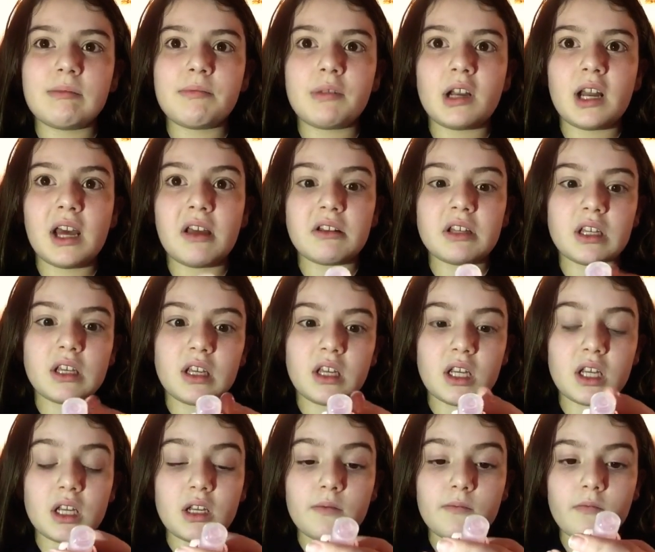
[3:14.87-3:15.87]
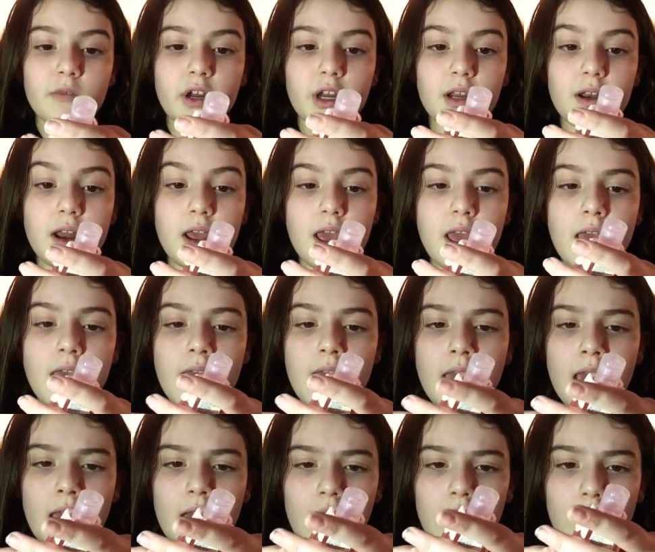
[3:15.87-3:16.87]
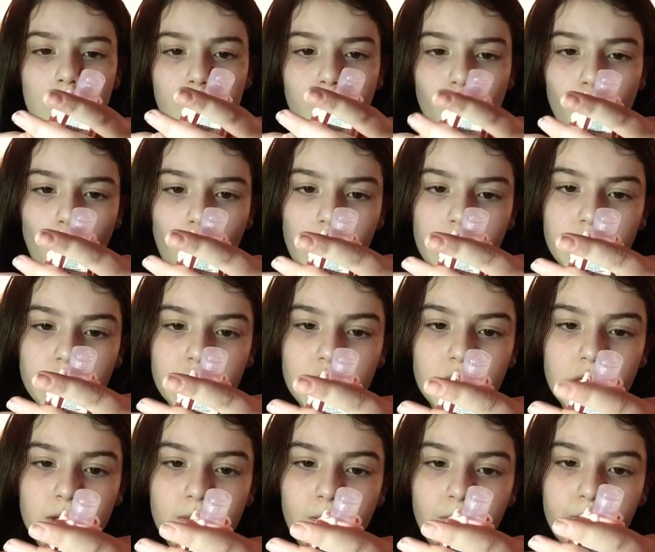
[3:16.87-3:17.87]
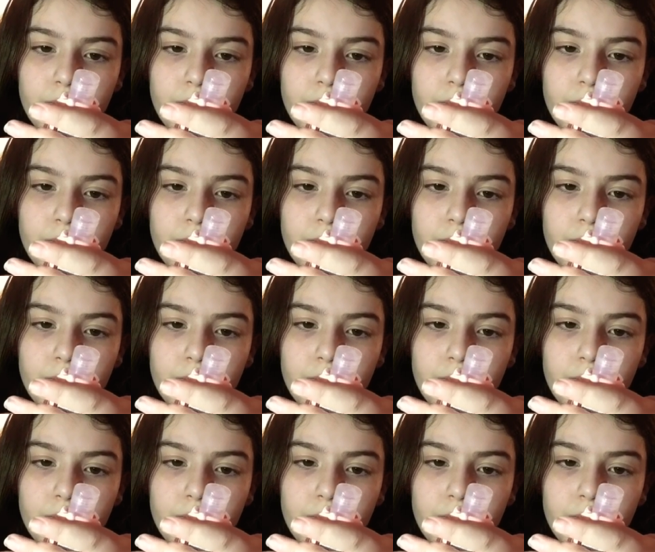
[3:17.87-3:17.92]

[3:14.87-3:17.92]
pronouncing it right. Washing